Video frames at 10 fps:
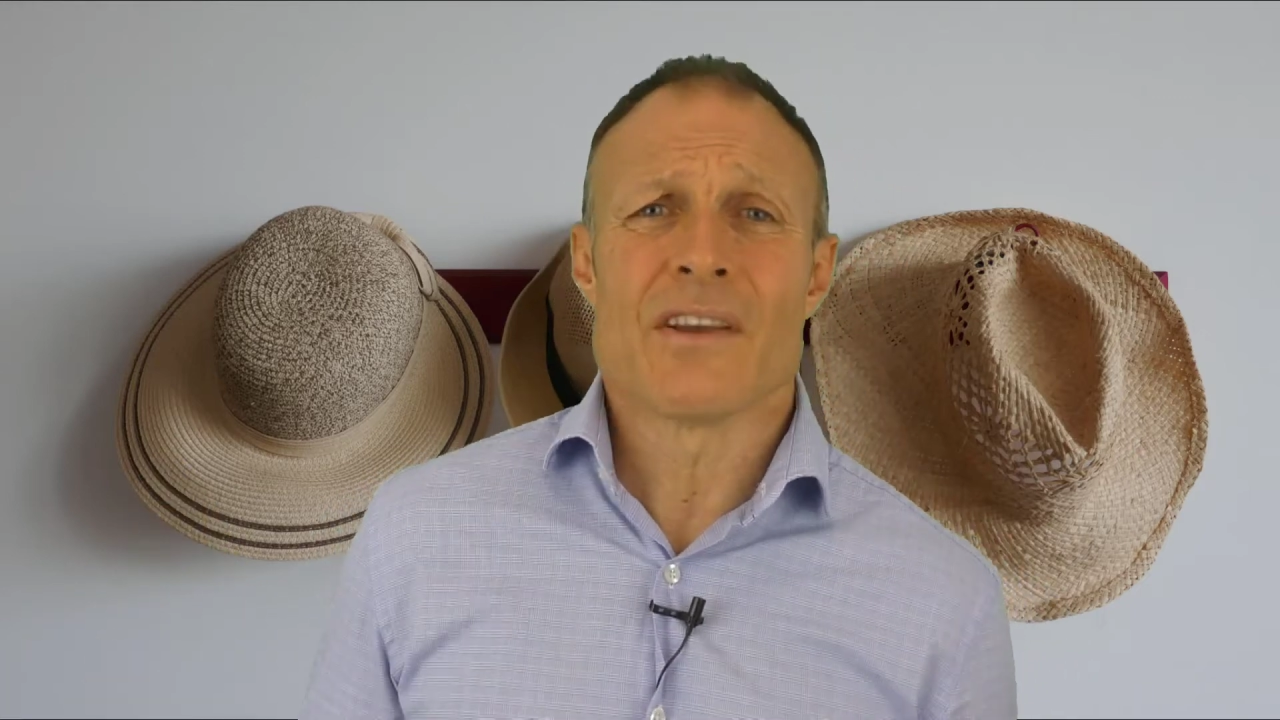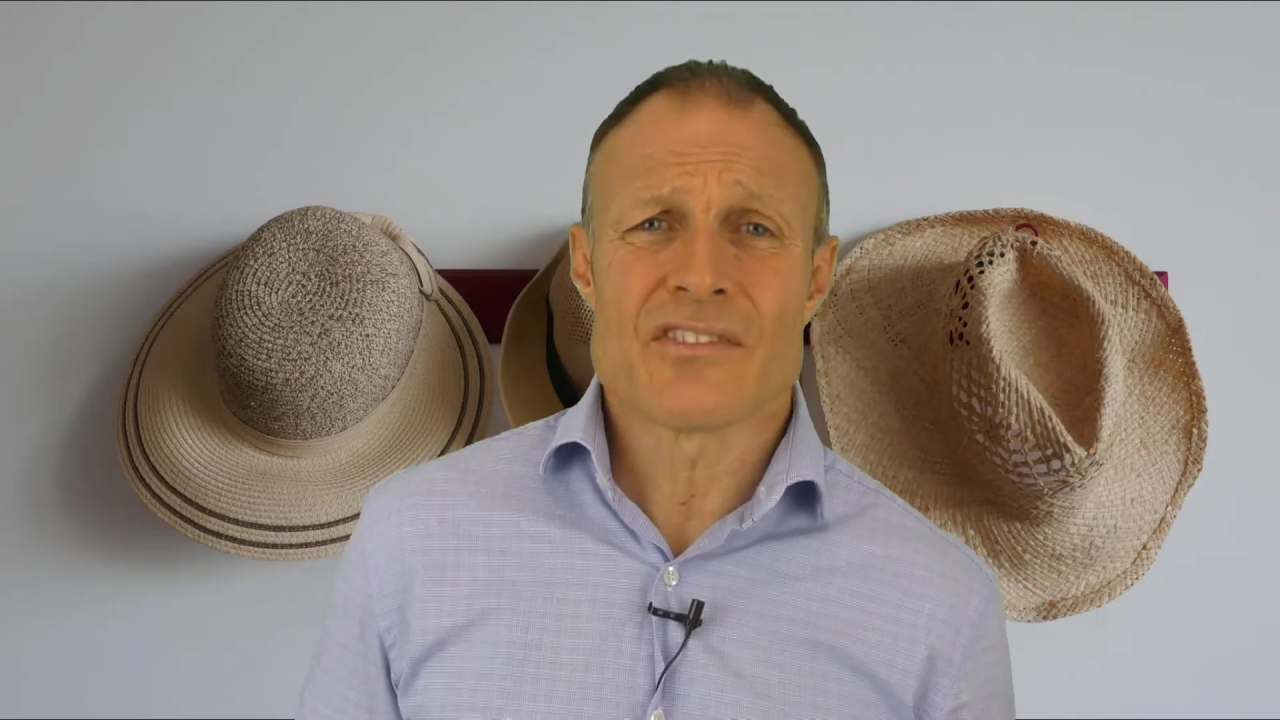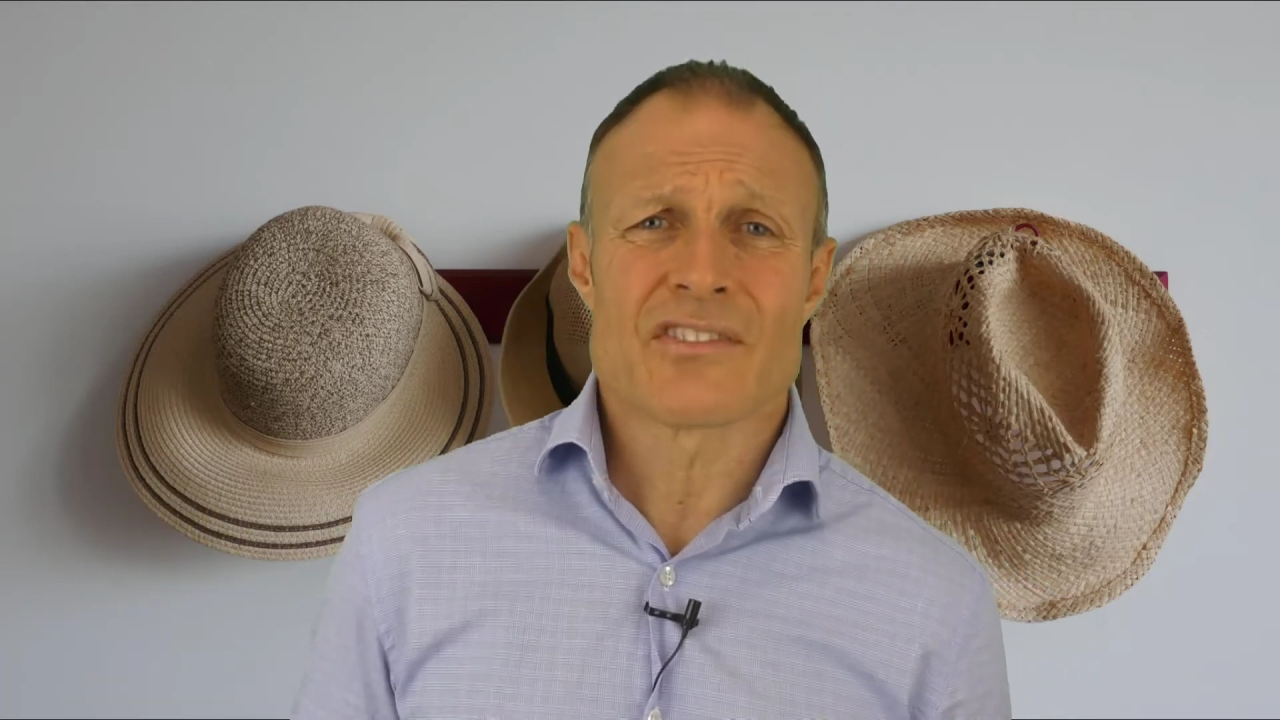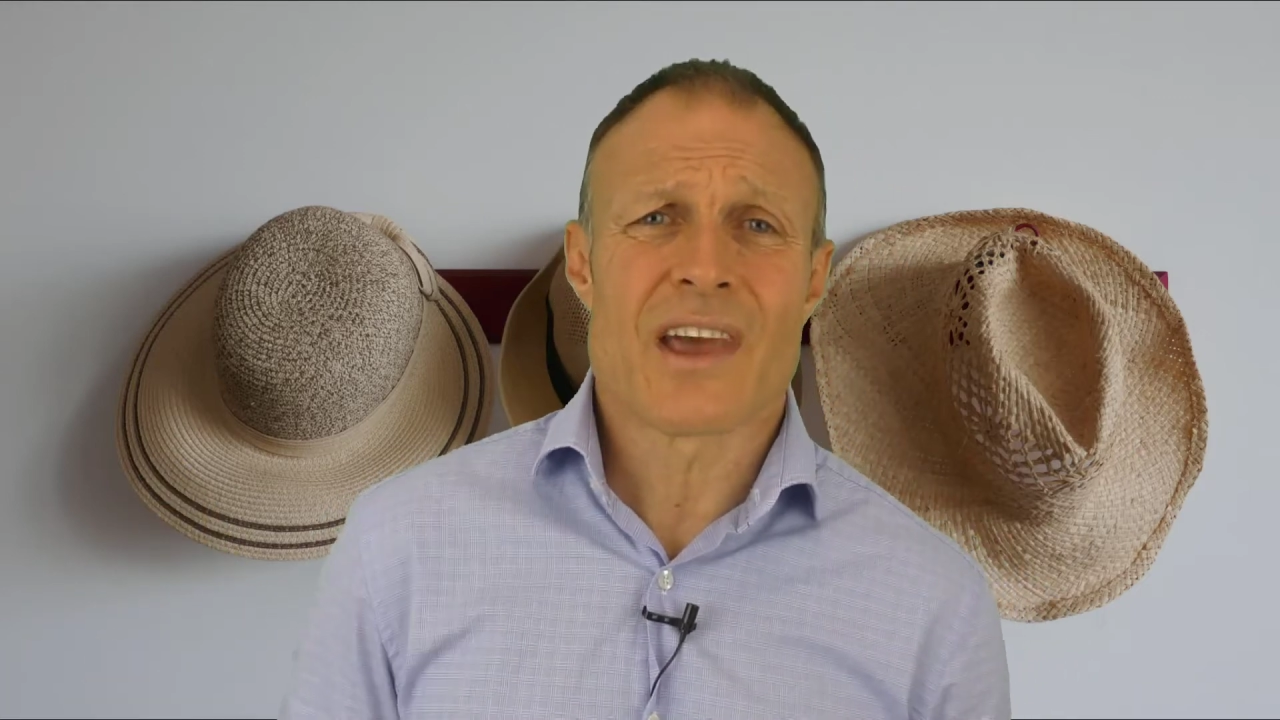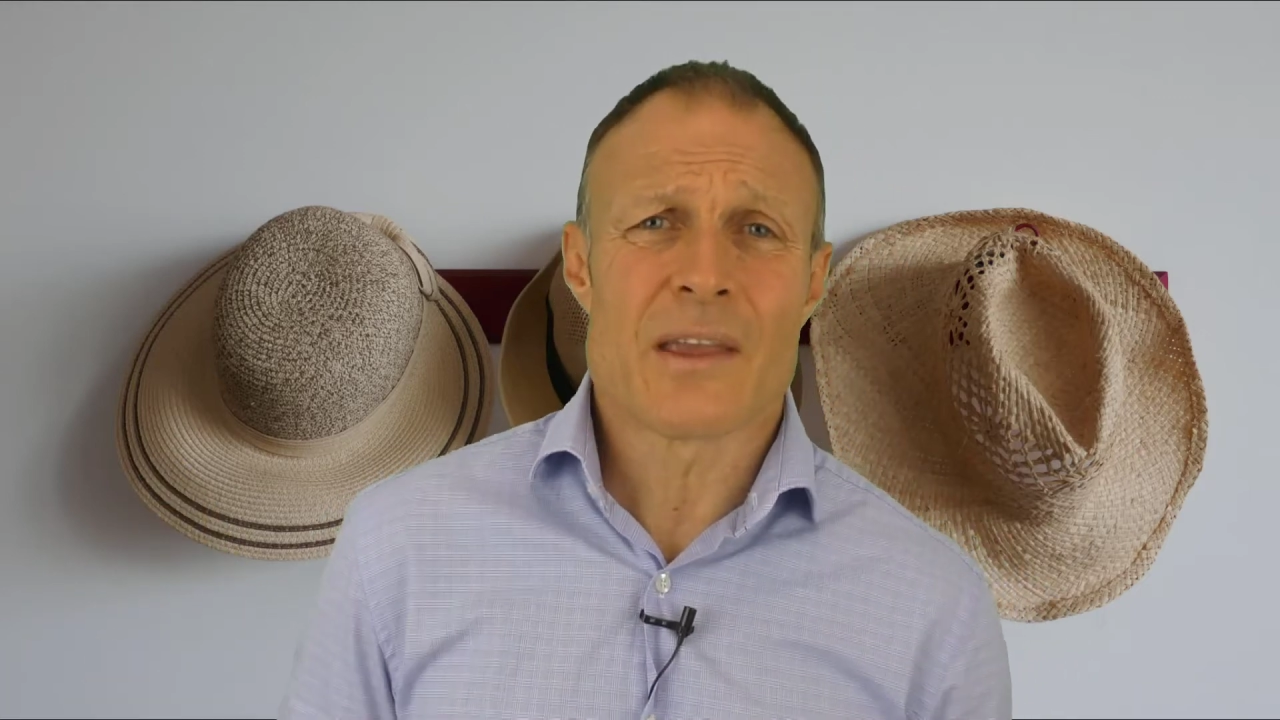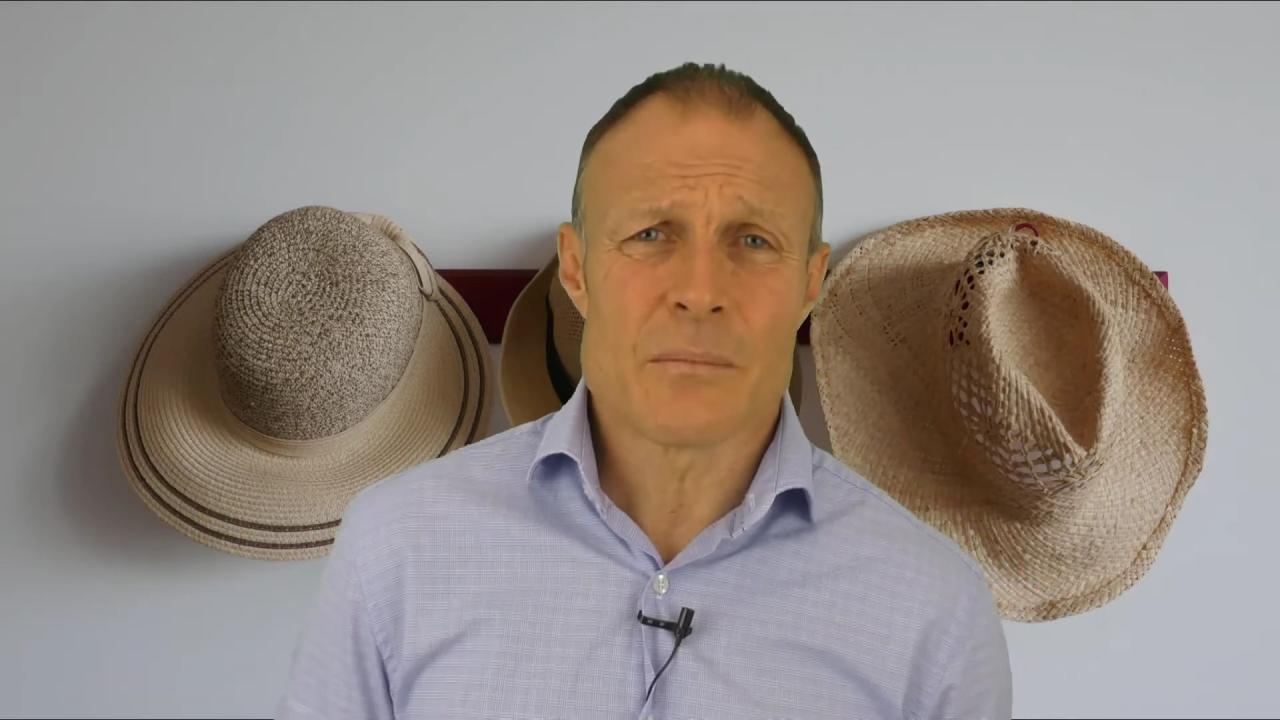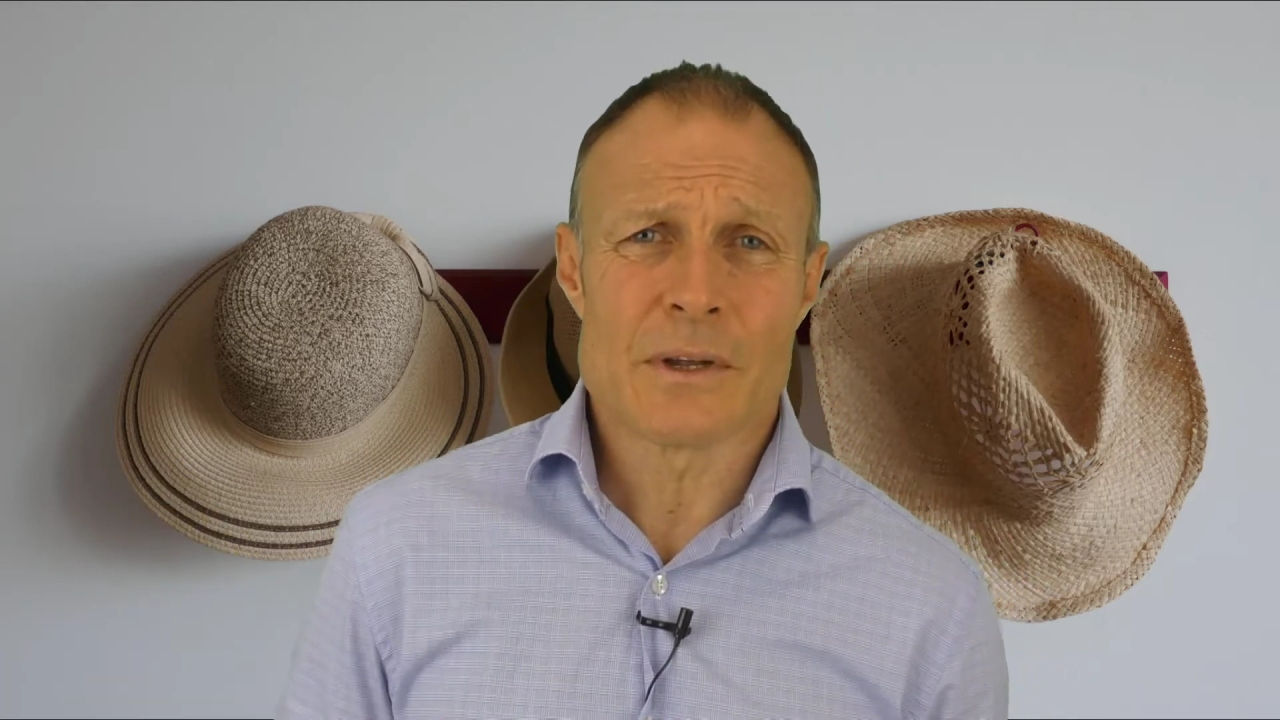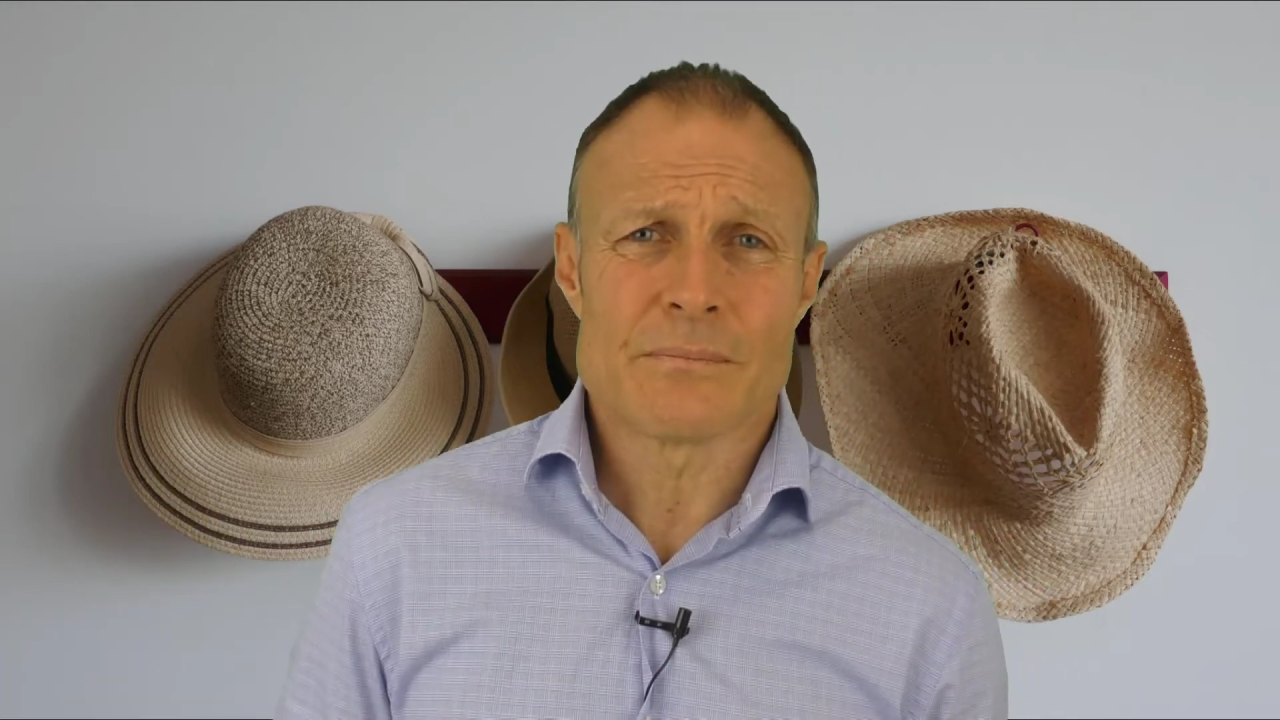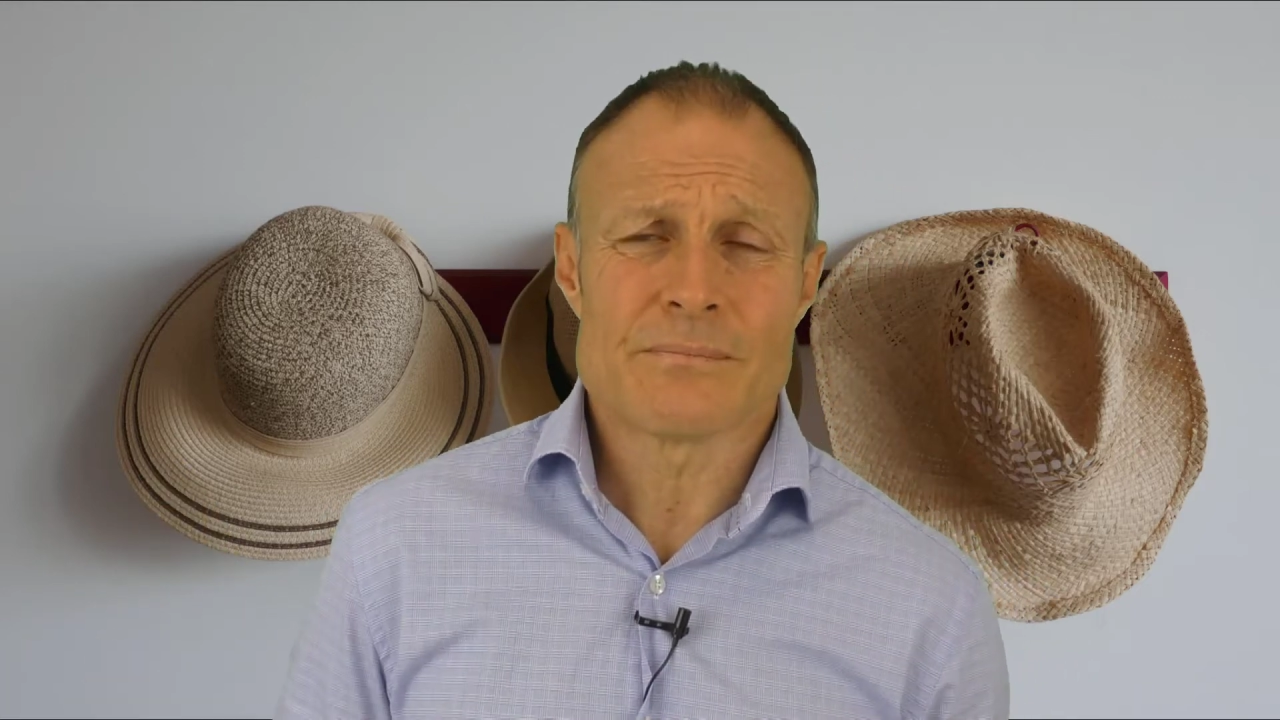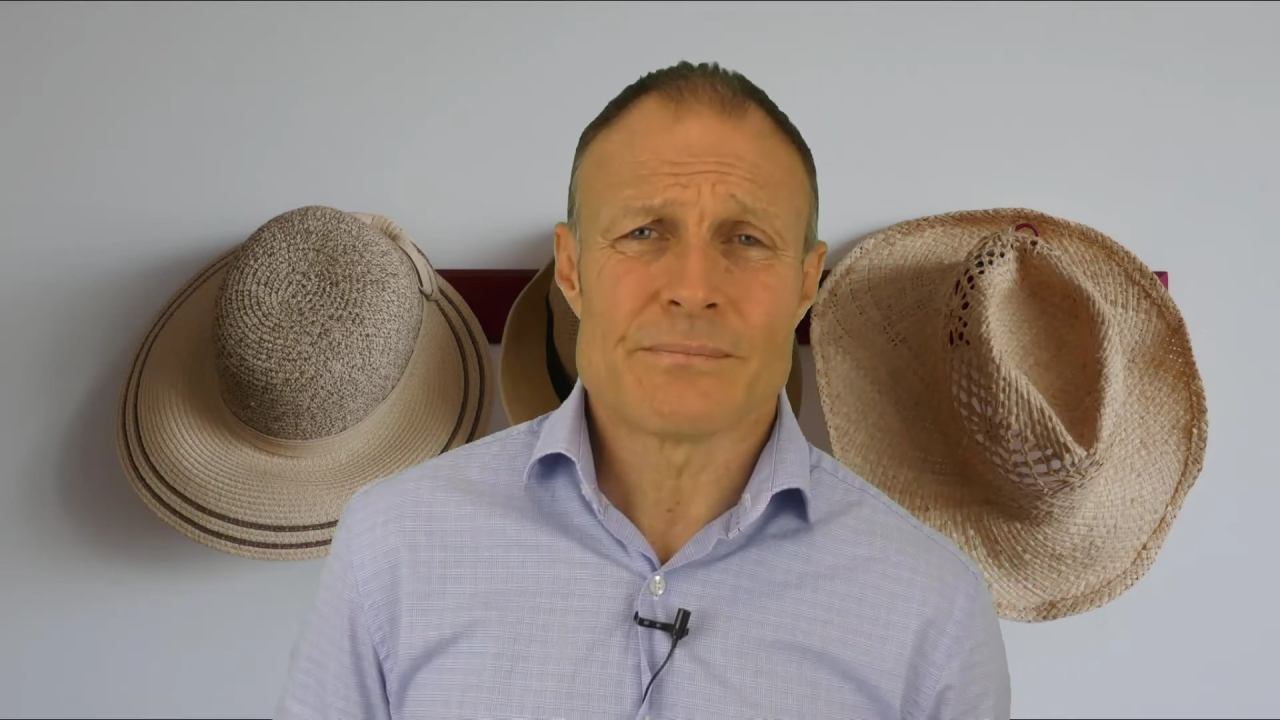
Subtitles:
statement?